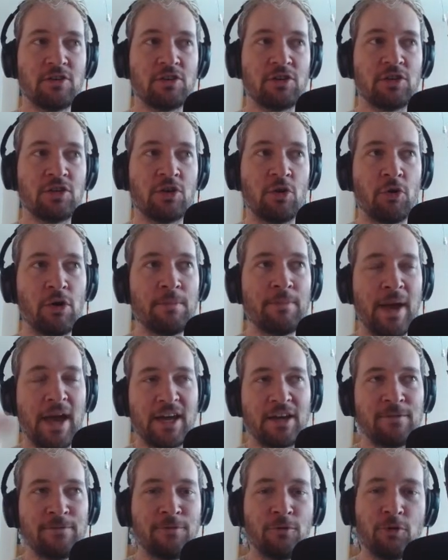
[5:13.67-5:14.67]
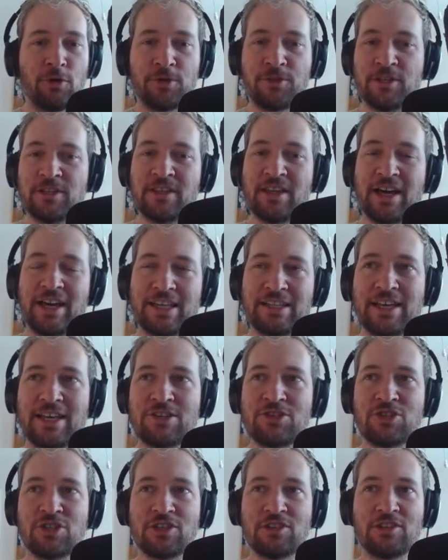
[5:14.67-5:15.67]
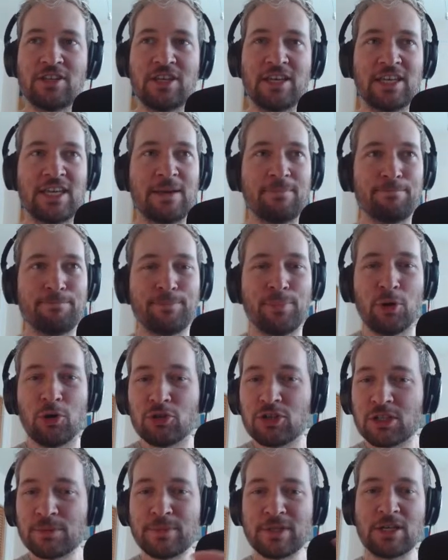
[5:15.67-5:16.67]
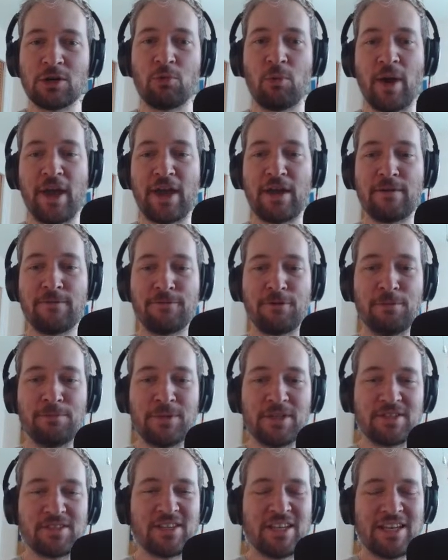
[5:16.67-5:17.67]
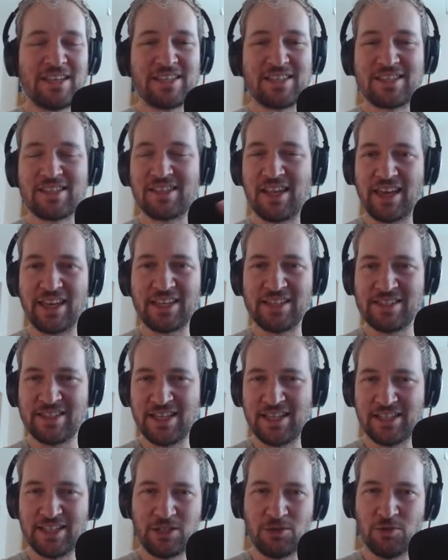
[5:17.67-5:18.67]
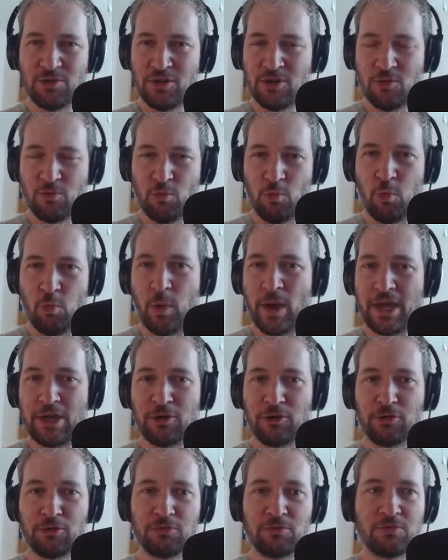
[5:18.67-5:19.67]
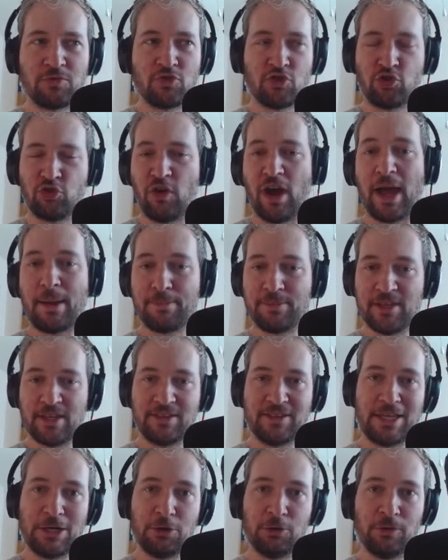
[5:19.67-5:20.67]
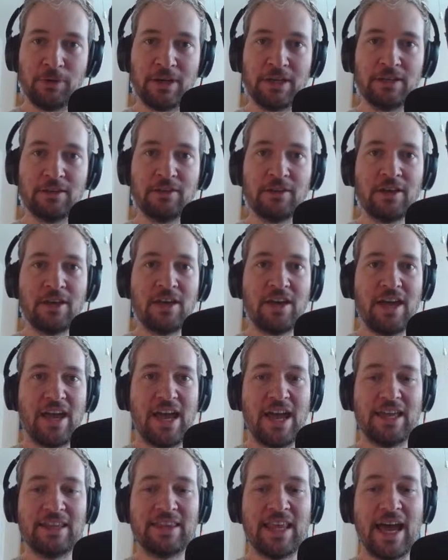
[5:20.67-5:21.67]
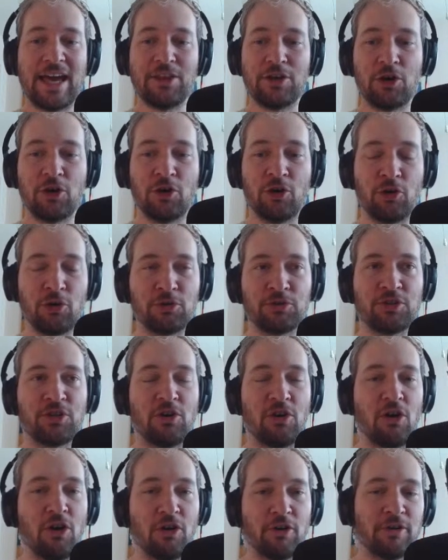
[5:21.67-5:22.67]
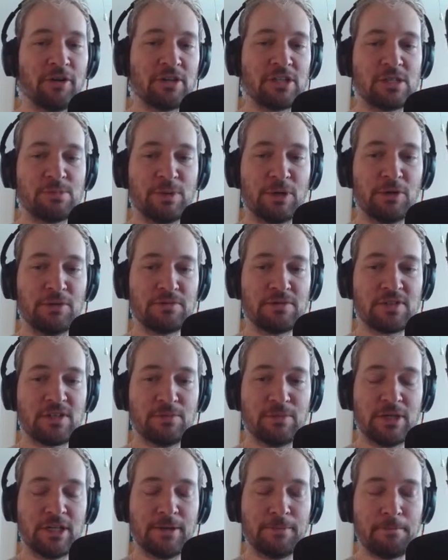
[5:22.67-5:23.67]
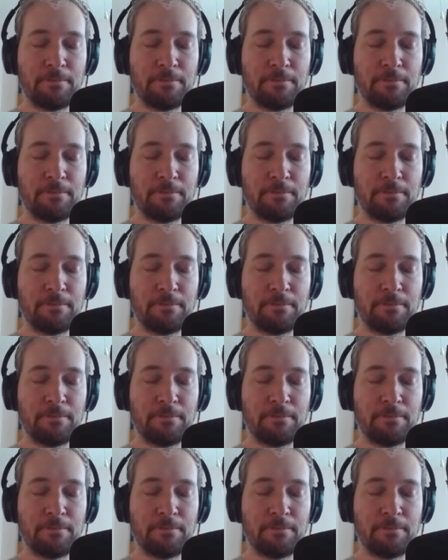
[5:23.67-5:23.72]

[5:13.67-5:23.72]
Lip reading: Going back and forth in Annihilation, it kept pulling me away from this psychedelic, weird trap that they were in, and that hurt the horror experience to me.